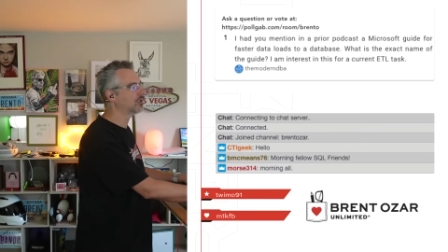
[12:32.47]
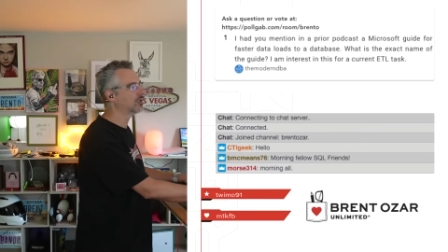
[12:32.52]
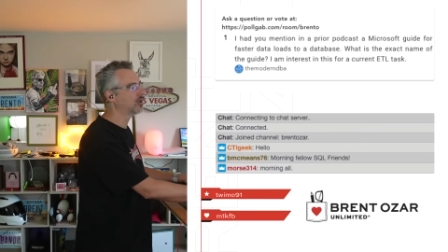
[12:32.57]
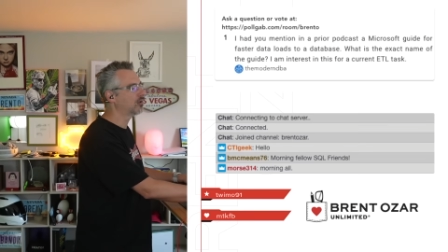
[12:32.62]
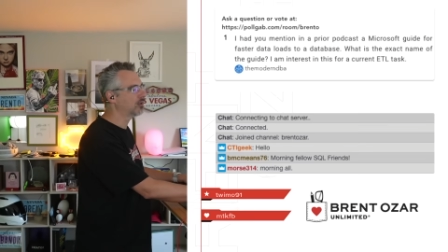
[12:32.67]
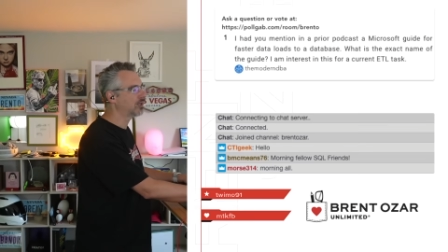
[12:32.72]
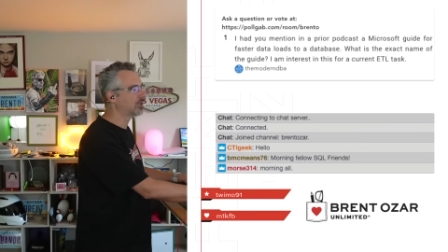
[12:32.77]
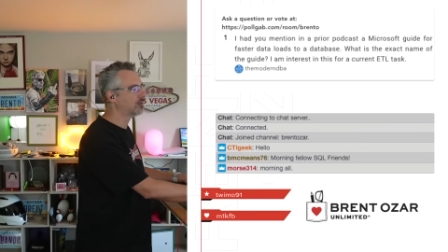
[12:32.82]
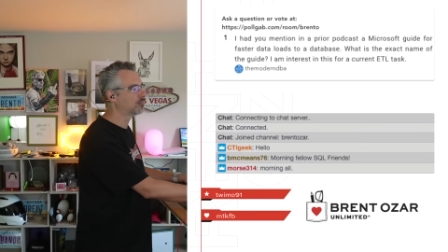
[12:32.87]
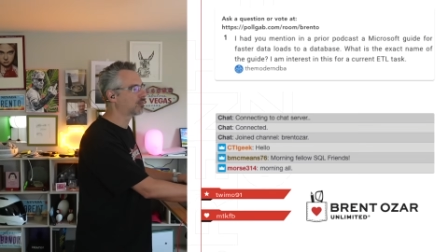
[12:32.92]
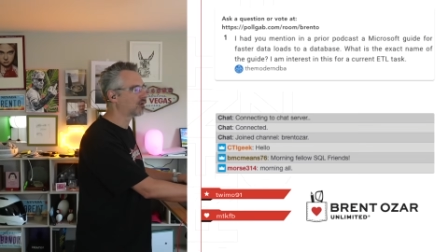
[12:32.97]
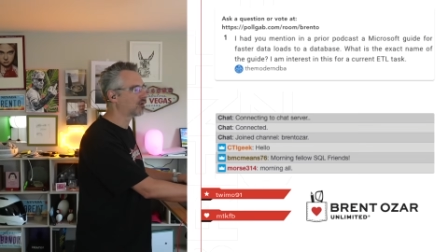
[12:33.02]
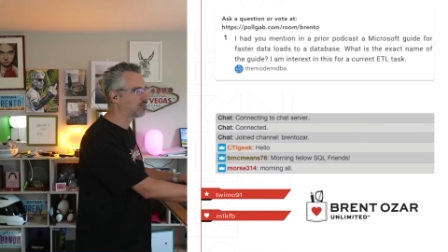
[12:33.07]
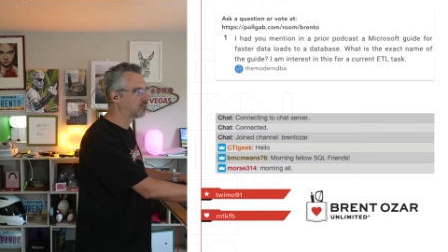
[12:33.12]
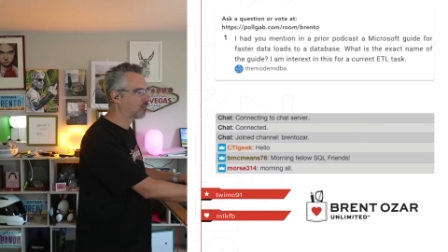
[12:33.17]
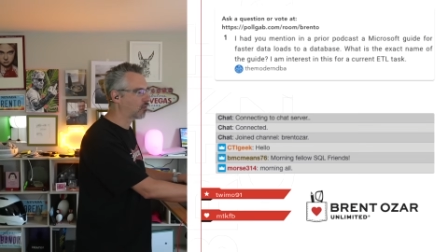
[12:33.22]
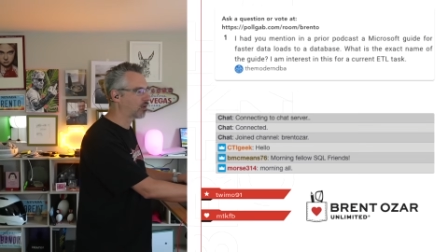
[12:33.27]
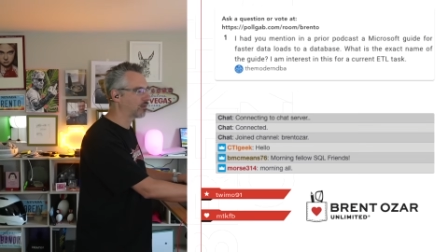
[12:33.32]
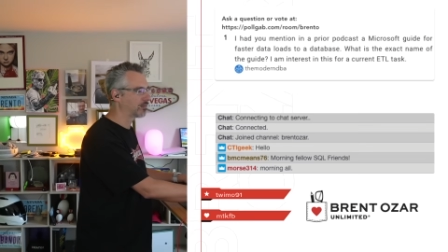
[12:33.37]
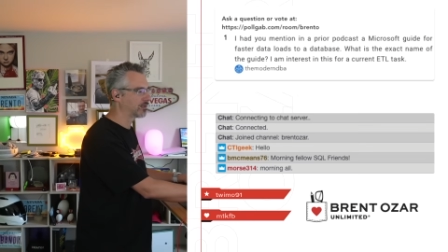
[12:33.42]
Loading
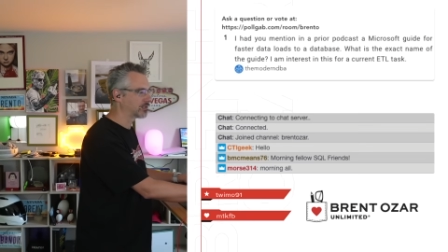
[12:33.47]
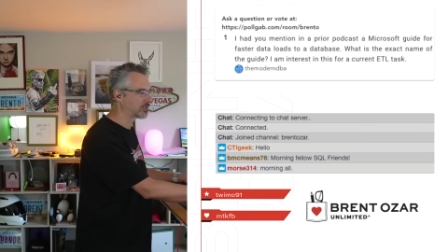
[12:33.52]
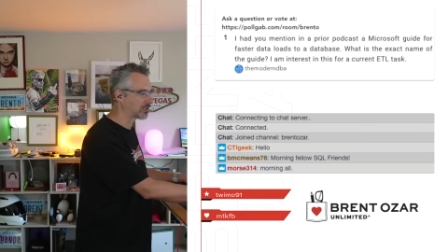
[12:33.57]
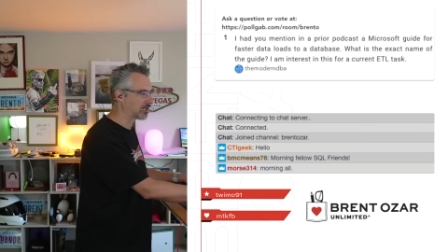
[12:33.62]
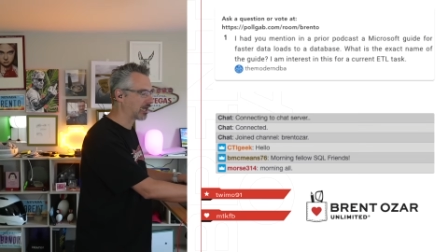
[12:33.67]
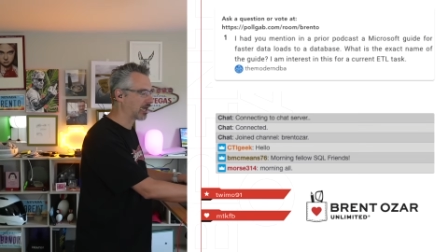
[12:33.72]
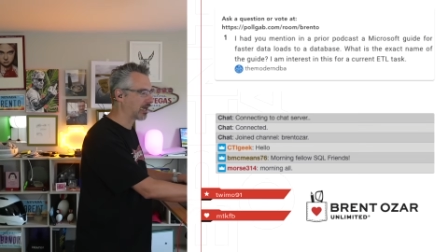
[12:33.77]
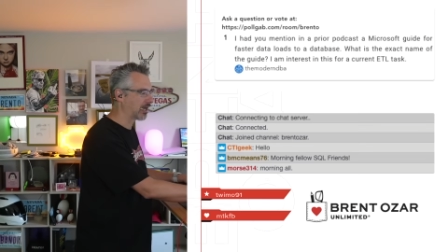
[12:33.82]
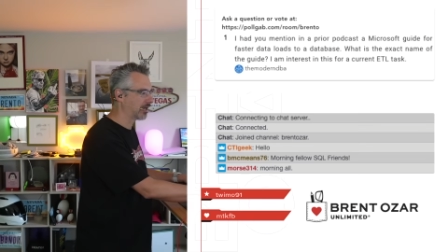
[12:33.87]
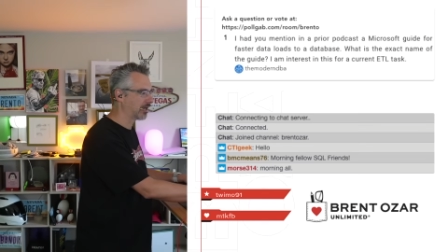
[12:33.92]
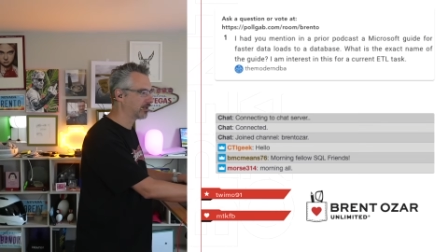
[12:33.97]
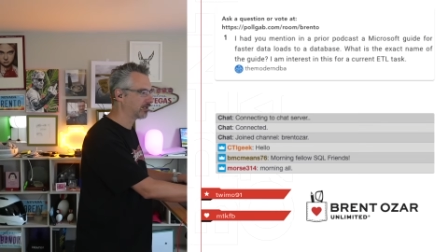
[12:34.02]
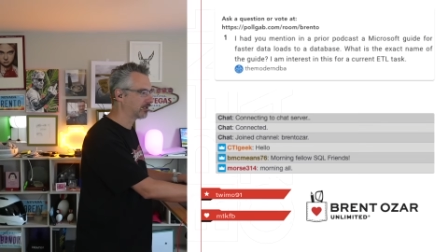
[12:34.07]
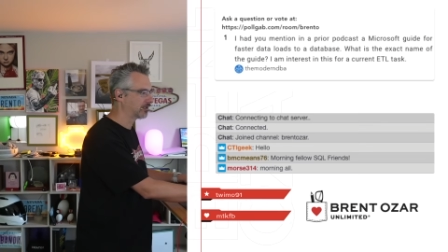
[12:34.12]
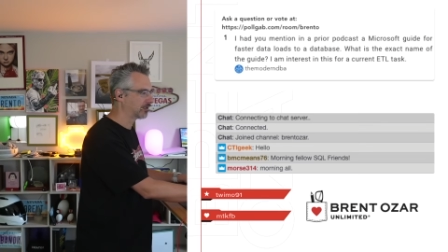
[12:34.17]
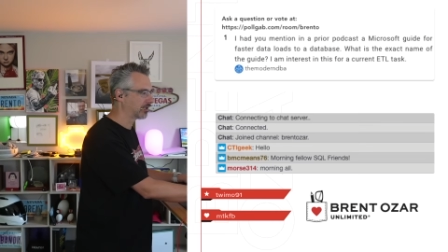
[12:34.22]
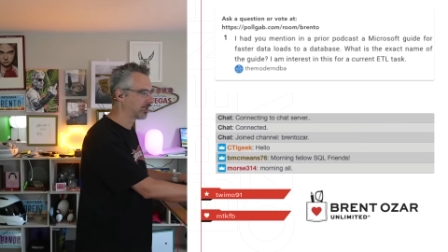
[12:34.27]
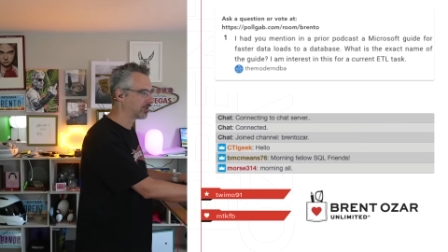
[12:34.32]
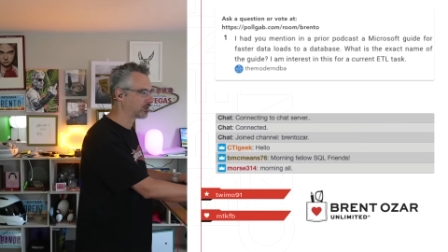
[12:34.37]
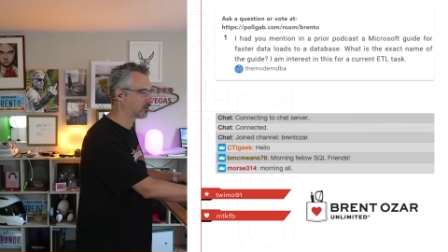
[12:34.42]
Performance Guide.
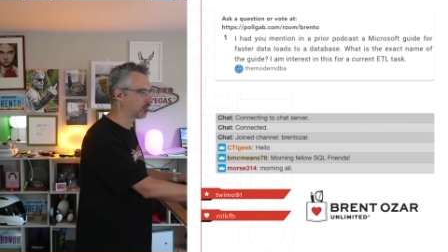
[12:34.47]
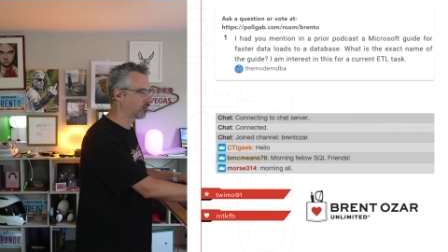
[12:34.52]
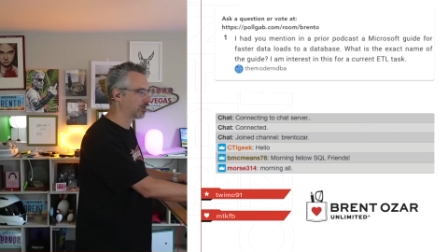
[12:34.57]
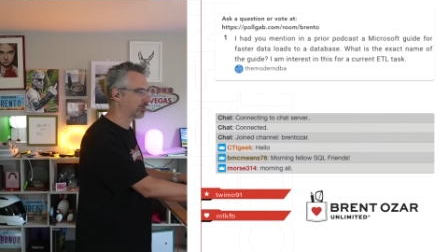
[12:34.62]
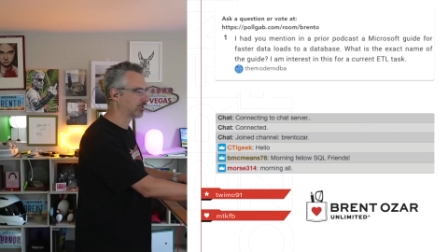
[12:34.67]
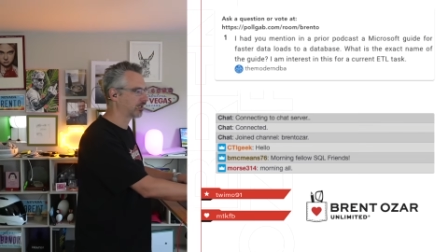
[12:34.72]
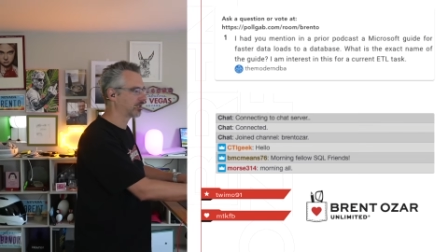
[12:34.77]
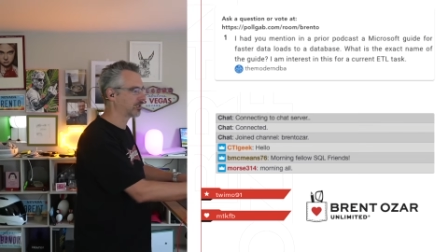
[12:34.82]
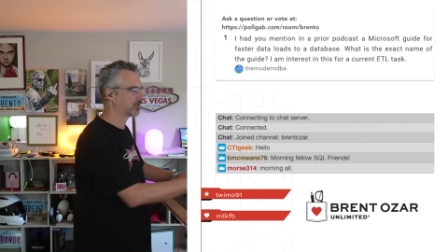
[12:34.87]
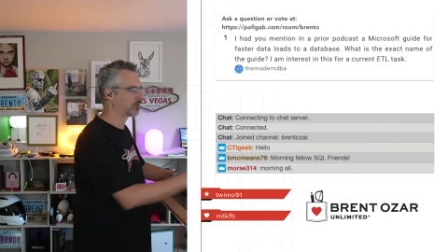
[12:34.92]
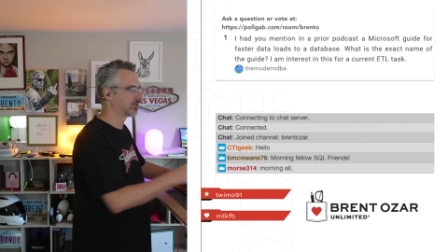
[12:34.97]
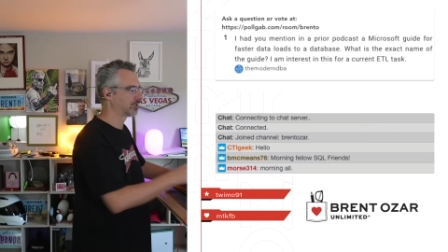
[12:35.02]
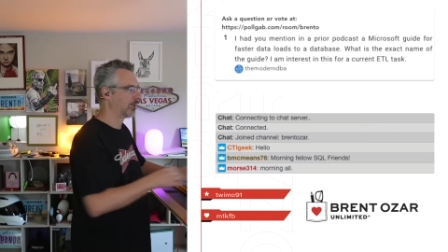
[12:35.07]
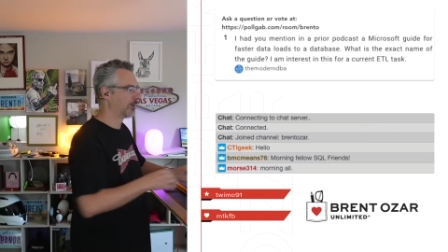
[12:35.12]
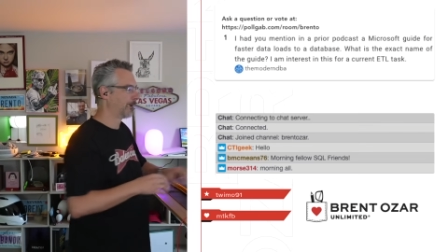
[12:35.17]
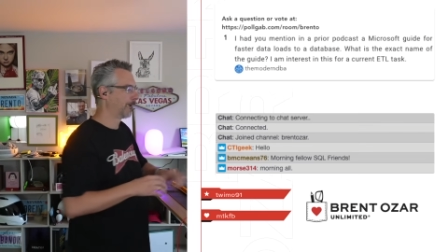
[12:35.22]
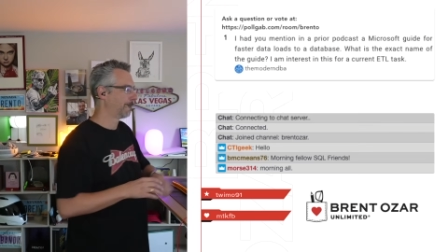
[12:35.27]
That's what it is.